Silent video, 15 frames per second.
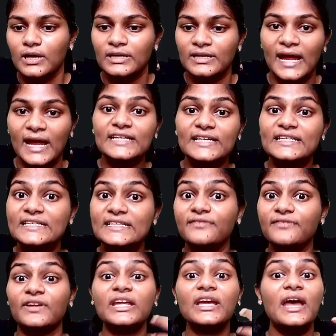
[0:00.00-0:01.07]
right? These are
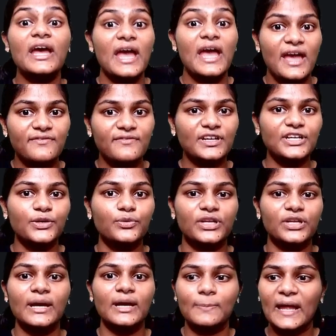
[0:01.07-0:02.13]
very heavy
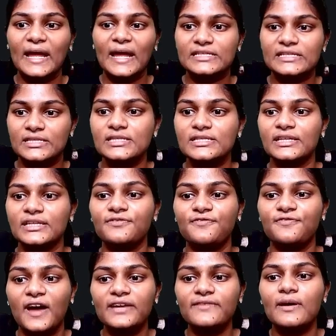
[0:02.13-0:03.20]
duty appliances, and the 5
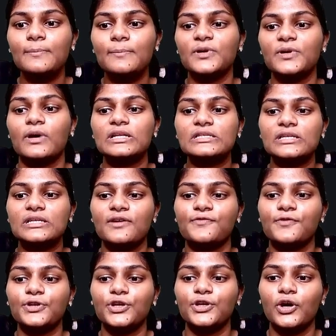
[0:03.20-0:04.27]
ampere ones are
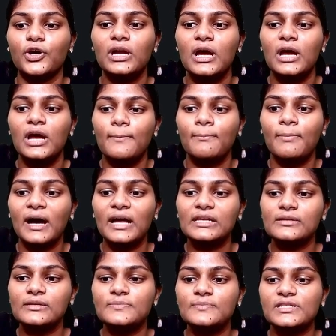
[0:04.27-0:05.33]
for your
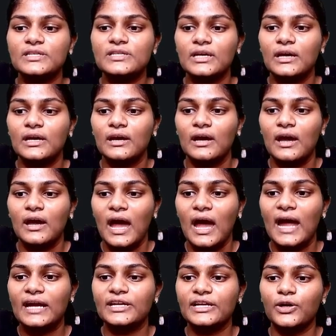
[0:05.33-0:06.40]
bulbs
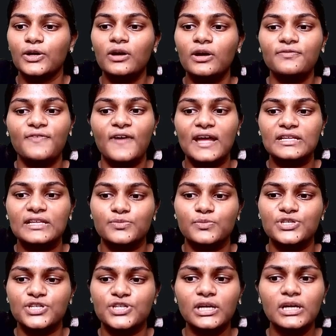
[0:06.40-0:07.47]
and your fans,
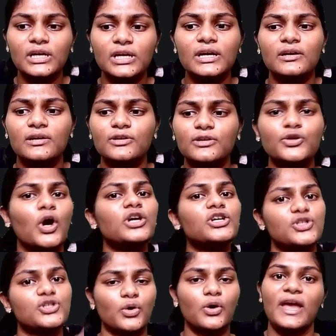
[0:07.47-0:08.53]
which are not
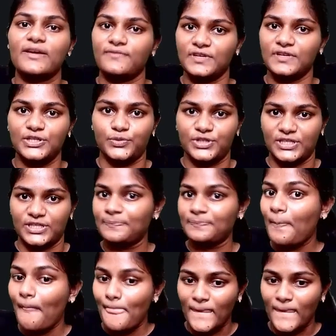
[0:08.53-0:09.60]
so heavy duty.
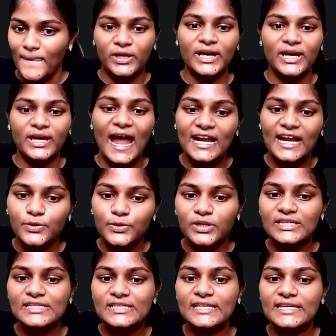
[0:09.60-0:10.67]
Okay, and you
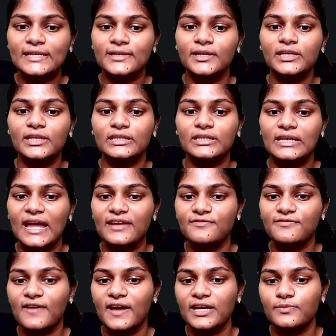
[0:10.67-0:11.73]
can see here the live
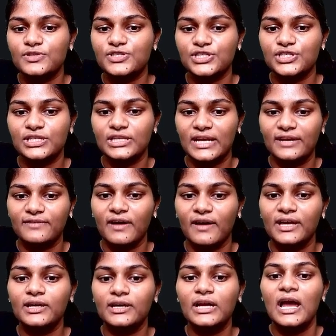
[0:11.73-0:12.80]
wire, which is the red
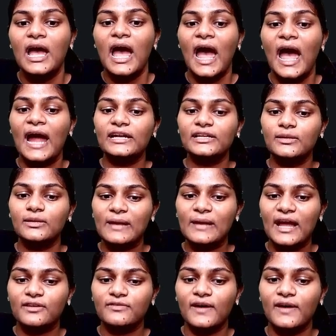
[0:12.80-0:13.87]
wire, and the
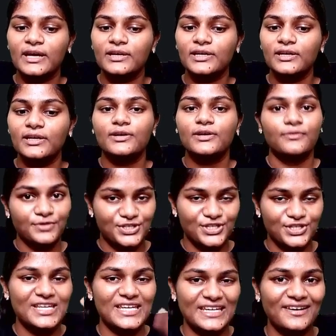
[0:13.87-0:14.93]
black wire, which
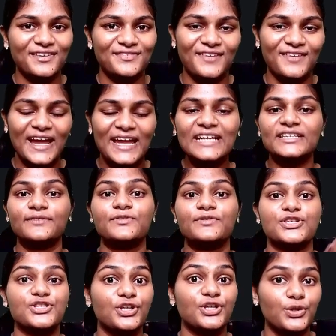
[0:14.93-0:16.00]
is here white, which
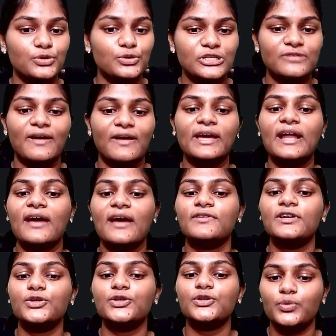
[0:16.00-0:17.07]
is the neutral wire, have
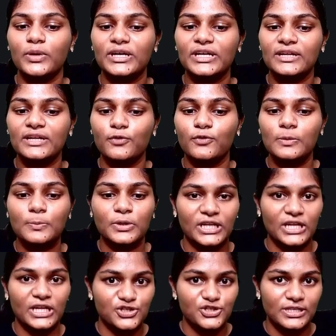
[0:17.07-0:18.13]
a 220 volt
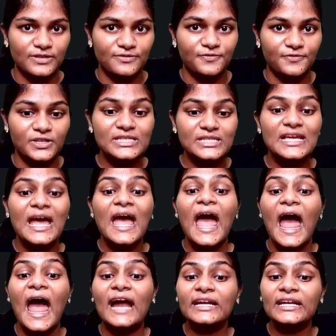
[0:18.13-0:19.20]
potential difference,
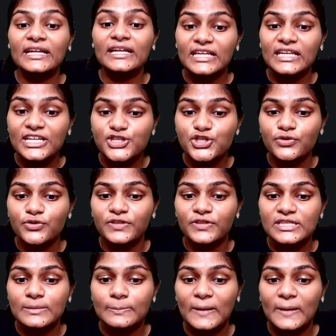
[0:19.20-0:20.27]
and each of
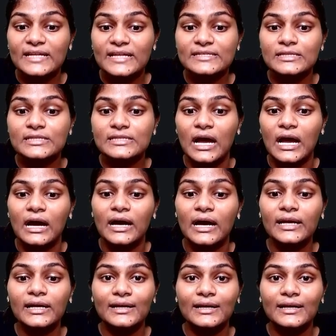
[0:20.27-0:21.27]
these appliances are